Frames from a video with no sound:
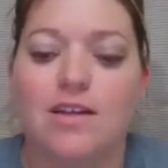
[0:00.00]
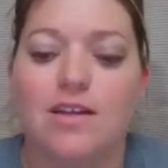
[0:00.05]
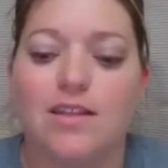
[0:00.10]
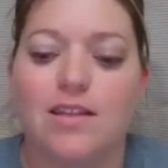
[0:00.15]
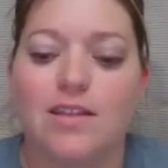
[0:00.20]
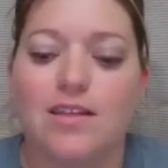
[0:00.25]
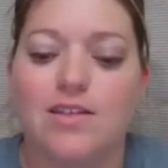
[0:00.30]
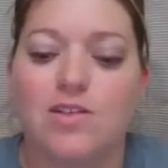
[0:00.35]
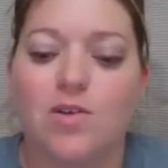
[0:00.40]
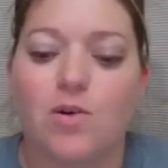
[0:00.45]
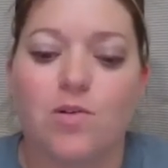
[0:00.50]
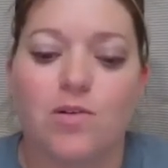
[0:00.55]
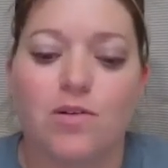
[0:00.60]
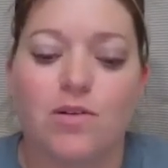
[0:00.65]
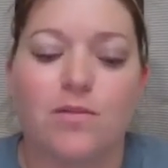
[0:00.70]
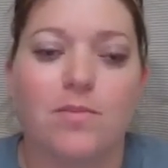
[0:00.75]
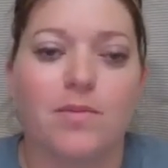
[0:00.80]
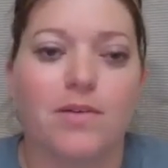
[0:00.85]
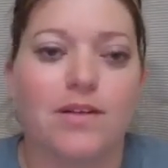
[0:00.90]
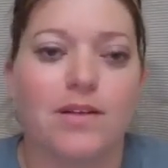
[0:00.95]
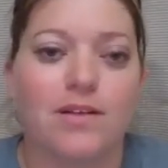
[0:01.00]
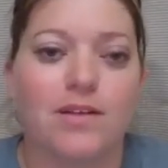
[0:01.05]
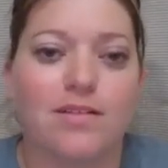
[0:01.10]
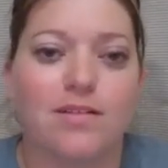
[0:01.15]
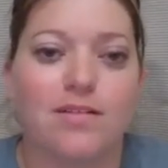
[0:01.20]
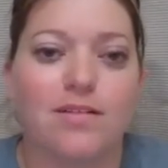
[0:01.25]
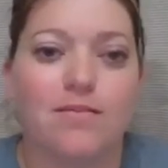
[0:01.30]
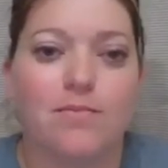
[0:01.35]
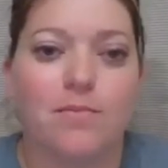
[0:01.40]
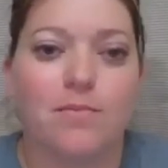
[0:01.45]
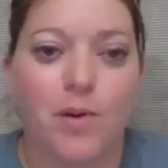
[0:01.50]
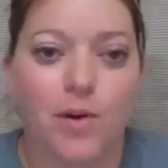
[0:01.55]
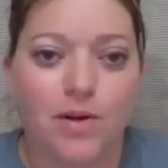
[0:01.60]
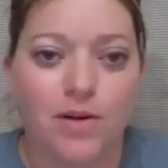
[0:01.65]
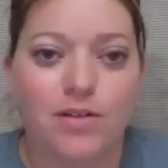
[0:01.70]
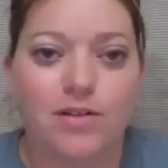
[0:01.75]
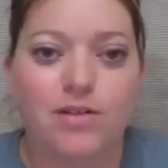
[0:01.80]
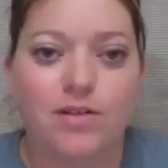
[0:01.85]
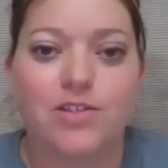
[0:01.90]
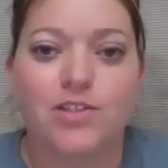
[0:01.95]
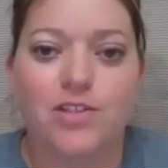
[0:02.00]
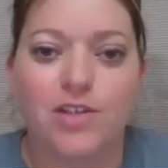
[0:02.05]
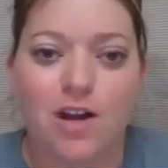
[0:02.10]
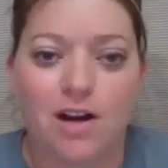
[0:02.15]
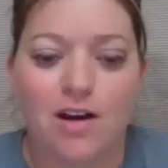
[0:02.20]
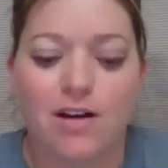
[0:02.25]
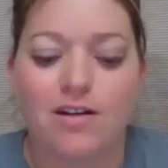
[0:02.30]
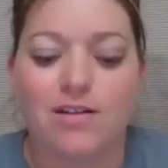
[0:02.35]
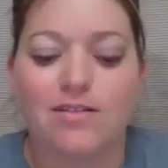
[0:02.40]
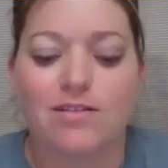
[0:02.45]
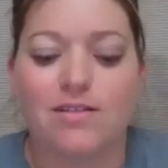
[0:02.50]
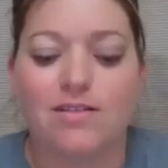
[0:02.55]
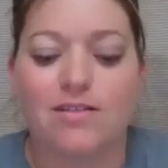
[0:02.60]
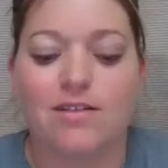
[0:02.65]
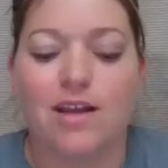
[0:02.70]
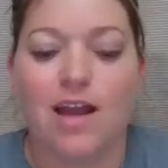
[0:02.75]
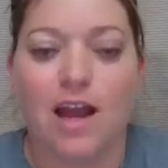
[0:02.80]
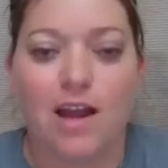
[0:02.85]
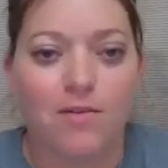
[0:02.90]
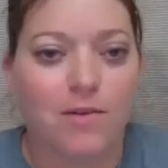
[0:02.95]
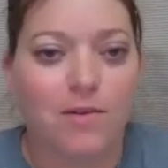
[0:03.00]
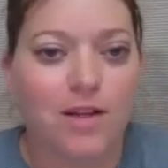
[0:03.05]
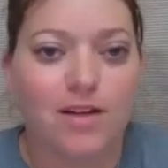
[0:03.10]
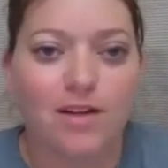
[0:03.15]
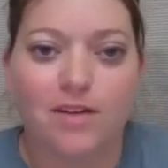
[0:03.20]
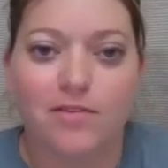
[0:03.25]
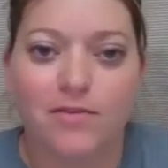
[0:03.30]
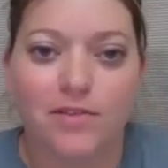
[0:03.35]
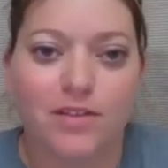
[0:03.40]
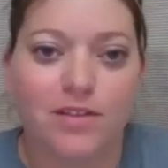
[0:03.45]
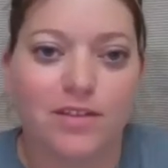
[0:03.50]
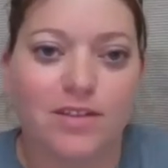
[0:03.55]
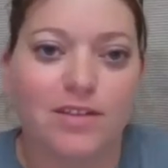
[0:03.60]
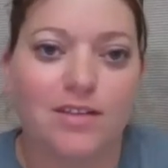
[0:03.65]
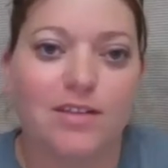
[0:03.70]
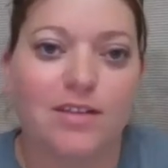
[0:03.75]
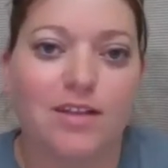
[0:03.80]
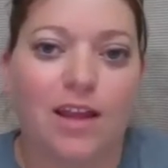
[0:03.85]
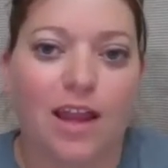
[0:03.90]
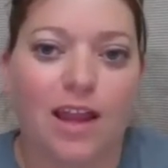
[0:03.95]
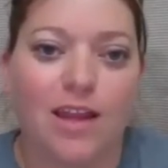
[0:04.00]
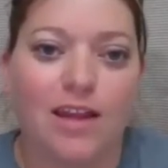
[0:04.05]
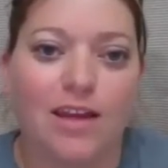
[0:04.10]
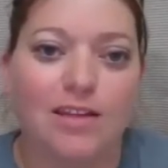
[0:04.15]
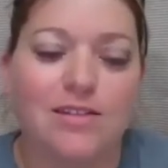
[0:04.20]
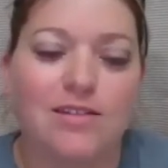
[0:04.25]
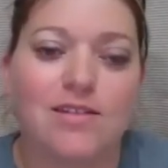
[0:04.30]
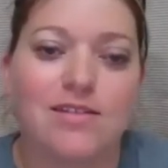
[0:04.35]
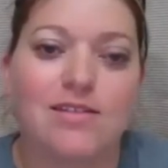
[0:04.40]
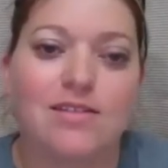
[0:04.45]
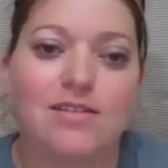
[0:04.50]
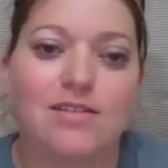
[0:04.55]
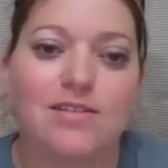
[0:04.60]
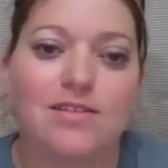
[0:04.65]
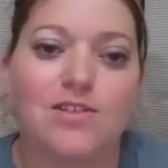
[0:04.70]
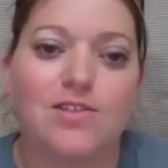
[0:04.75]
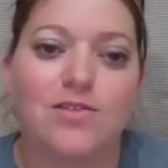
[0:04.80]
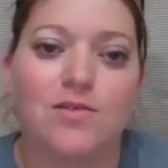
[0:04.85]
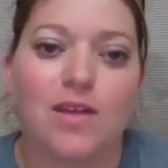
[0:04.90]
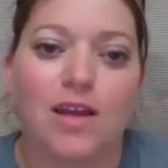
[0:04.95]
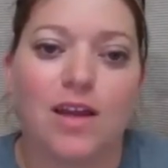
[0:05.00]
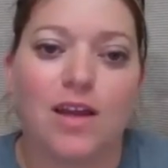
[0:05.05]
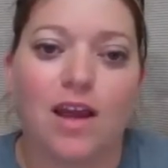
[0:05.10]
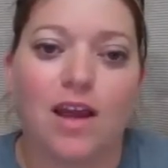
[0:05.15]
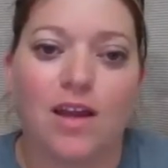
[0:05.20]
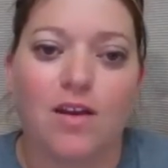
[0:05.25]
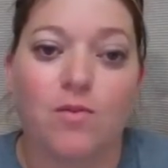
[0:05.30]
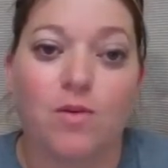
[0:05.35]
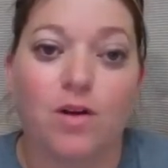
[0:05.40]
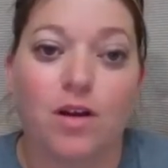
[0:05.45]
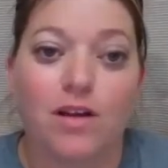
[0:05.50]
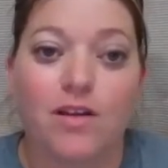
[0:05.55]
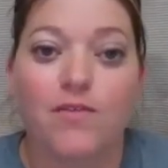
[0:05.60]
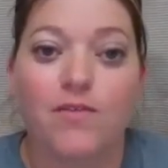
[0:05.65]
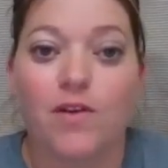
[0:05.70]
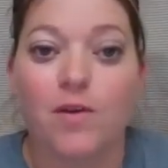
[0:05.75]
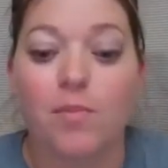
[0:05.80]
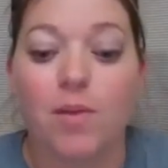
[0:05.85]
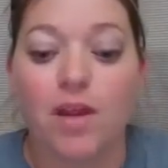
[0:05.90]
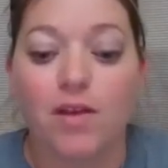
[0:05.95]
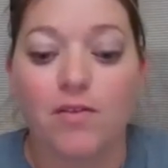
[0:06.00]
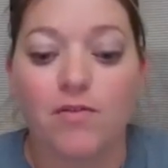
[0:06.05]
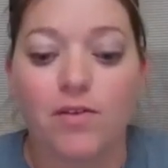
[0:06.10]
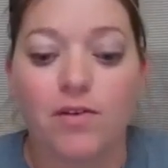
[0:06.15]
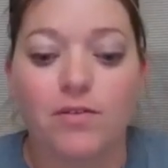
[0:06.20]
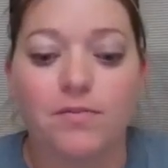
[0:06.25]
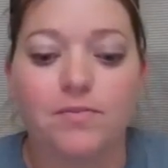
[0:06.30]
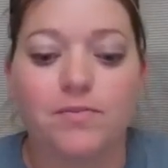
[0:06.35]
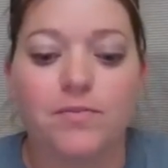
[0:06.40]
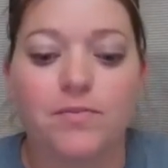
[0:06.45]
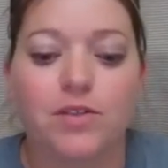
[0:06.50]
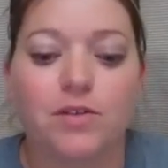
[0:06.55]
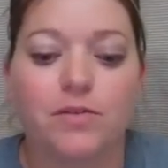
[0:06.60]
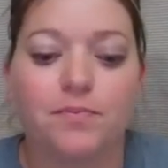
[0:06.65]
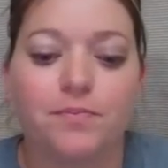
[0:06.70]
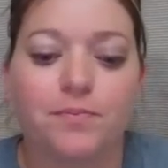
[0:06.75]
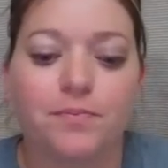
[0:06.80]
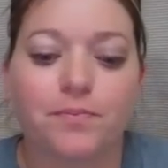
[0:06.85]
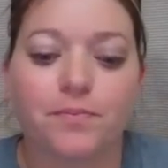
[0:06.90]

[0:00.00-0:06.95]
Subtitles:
these horribly burned, scarred, not recovered hands. To do that kind of work is very painful. So,